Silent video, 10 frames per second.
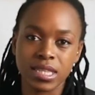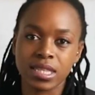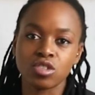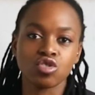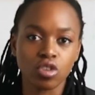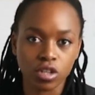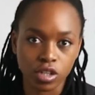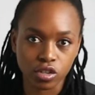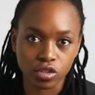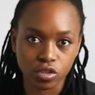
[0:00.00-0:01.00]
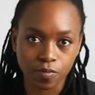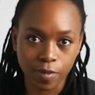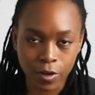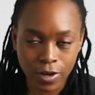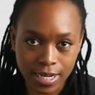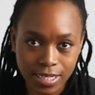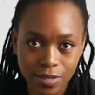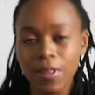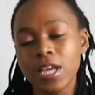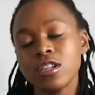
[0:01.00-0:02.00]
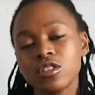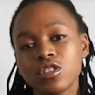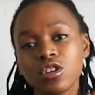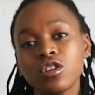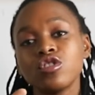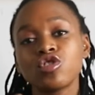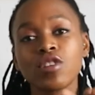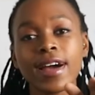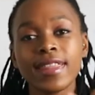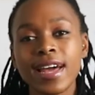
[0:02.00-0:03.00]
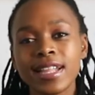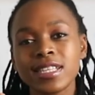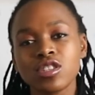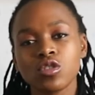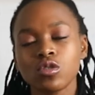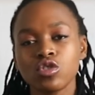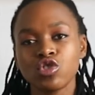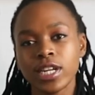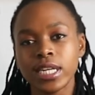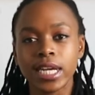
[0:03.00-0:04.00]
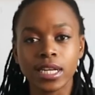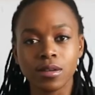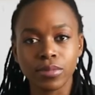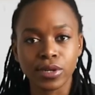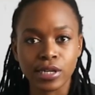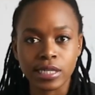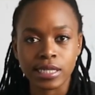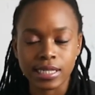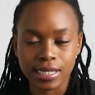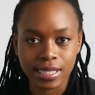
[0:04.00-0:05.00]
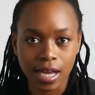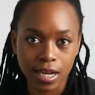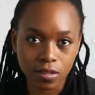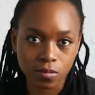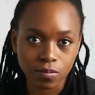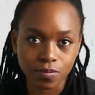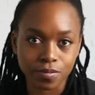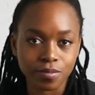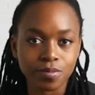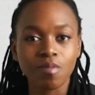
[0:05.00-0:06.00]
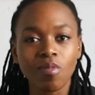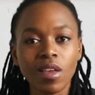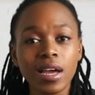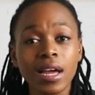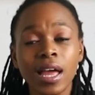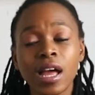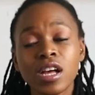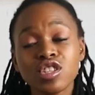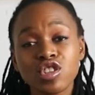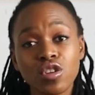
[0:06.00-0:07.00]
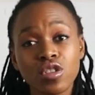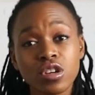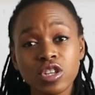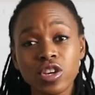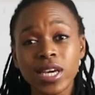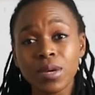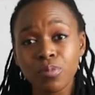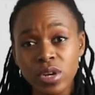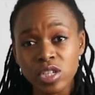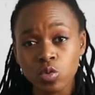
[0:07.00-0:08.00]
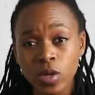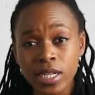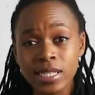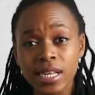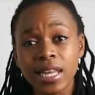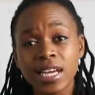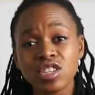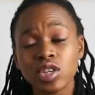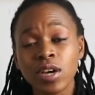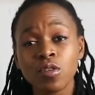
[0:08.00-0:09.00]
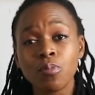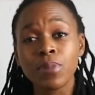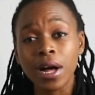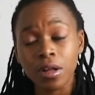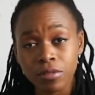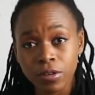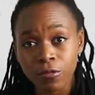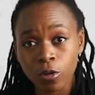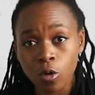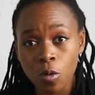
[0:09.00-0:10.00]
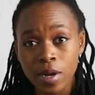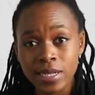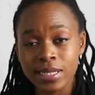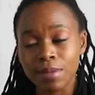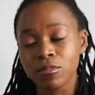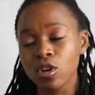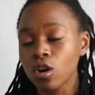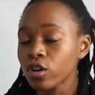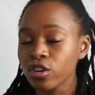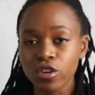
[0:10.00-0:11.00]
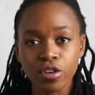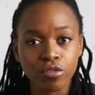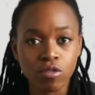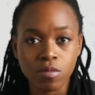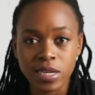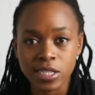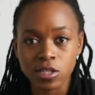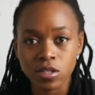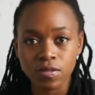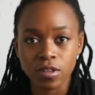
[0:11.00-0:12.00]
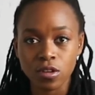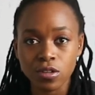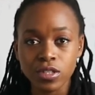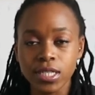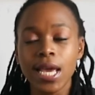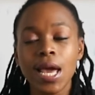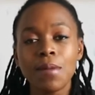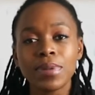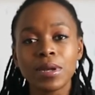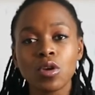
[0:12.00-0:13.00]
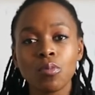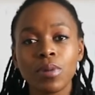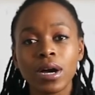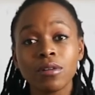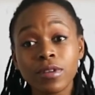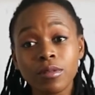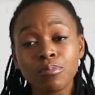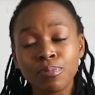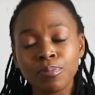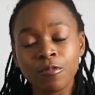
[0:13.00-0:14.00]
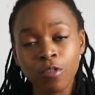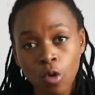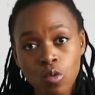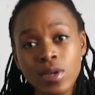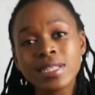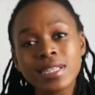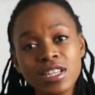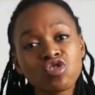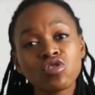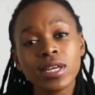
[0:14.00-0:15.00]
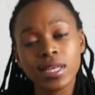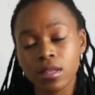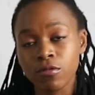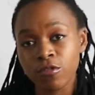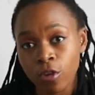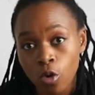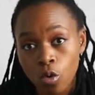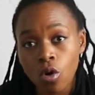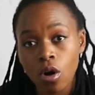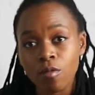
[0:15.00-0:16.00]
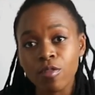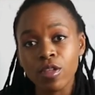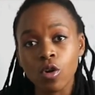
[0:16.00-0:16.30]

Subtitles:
the strong glute. Alright, so try that. It's called Trendelenburg's sign. So those are your hip region ones. Next you have your pelvic floor ones. I'm not going to go through the muscles of those, but your pelvic floor is literally the floor of the